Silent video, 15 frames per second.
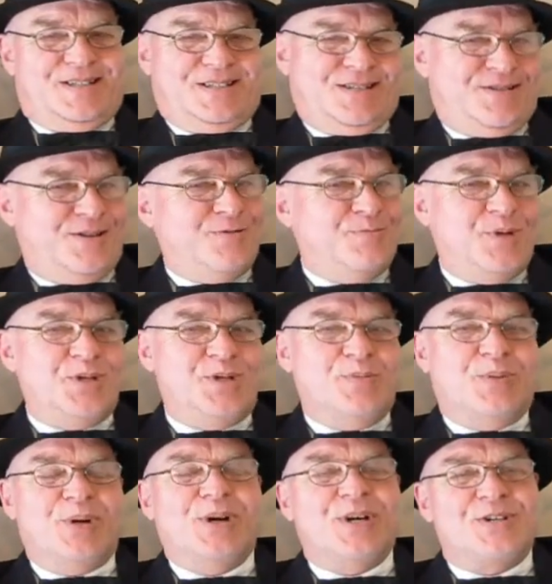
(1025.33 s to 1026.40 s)
Don't be
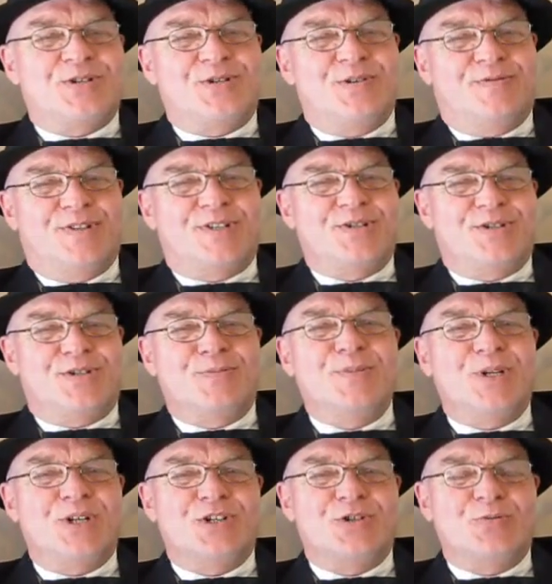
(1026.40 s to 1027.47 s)
surprised if it's
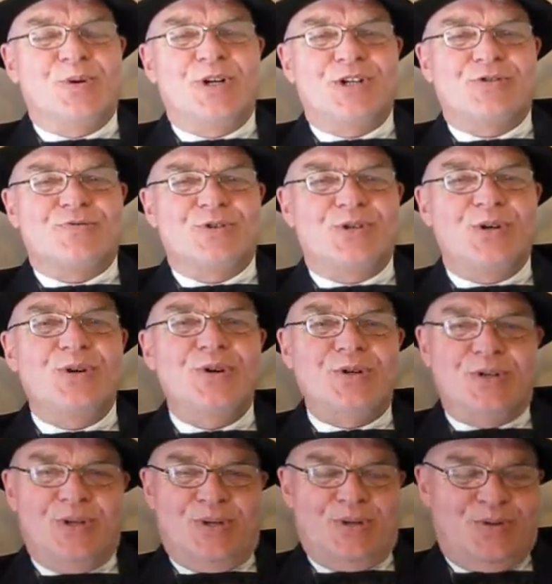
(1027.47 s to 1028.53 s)
diminished when it's returned
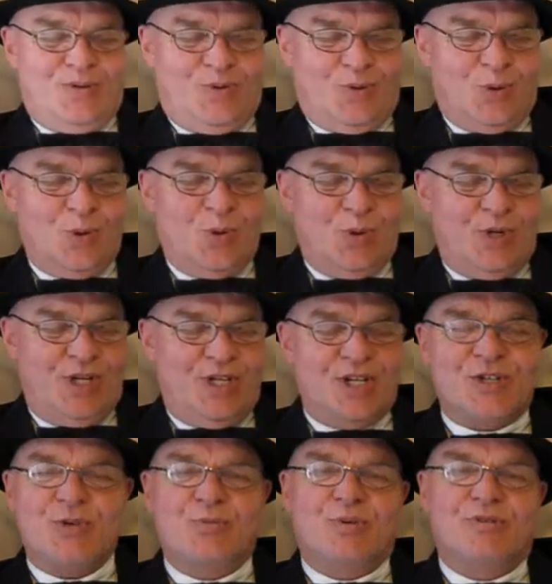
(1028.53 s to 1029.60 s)
to you, or he
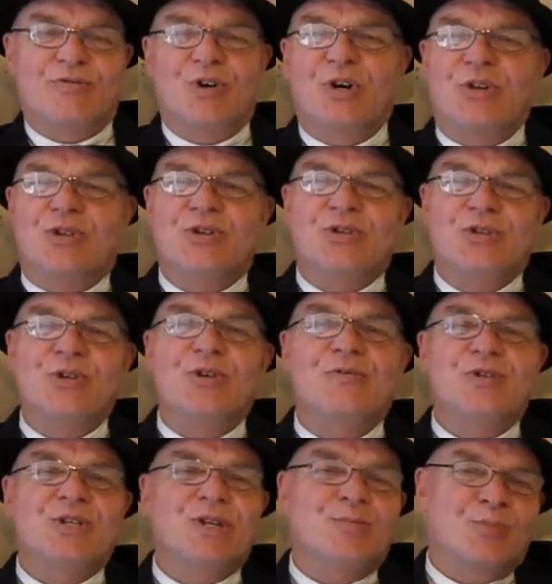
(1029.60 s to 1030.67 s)
doesn't provide the
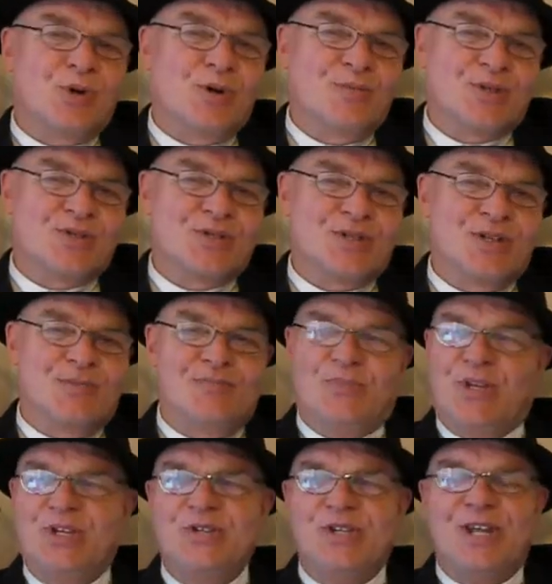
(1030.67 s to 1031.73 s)
service he promised.
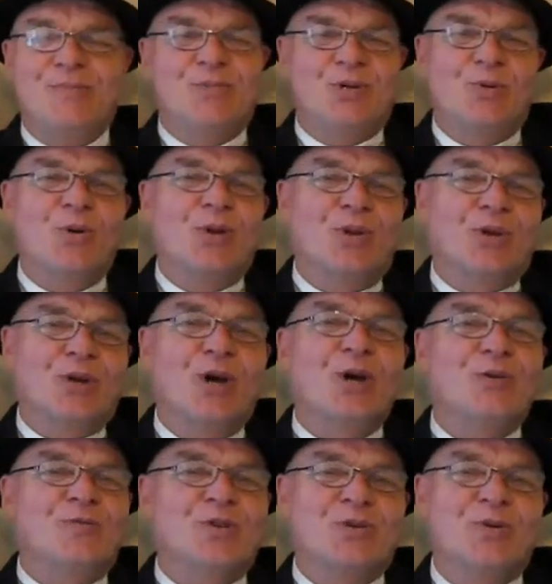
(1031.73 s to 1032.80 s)
He's kept you on the go
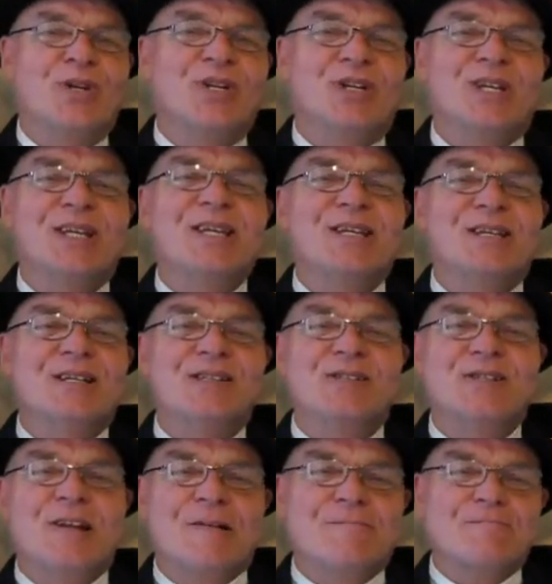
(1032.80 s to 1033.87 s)
for 20 years,
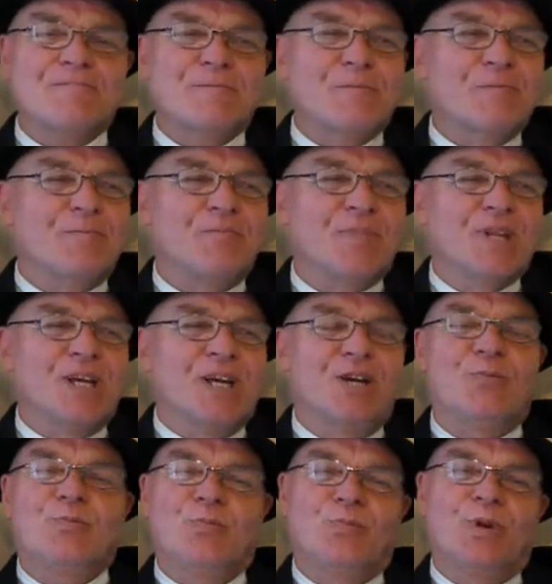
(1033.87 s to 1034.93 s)
and
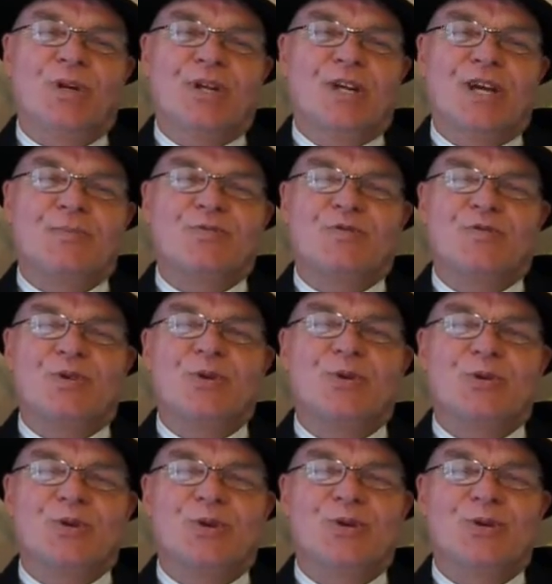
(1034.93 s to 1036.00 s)
when it comes for your
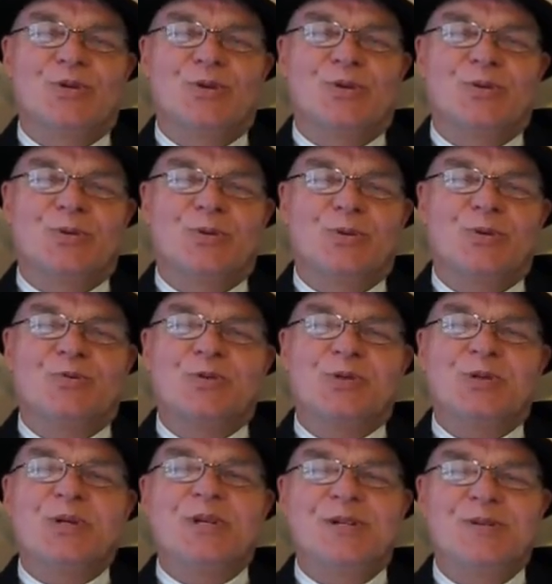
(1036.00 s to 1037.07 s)
turn to
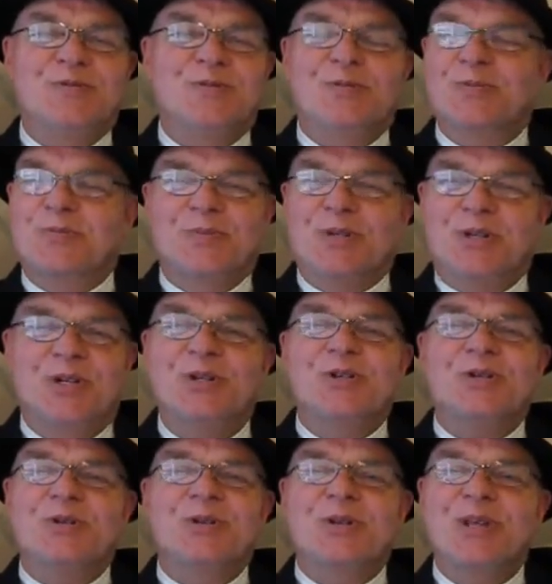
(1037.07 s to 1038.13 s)
receive, it
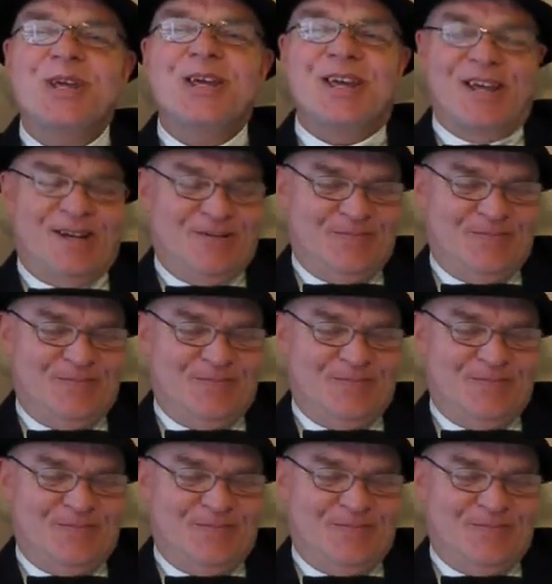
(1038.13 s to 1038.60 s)
isn't there.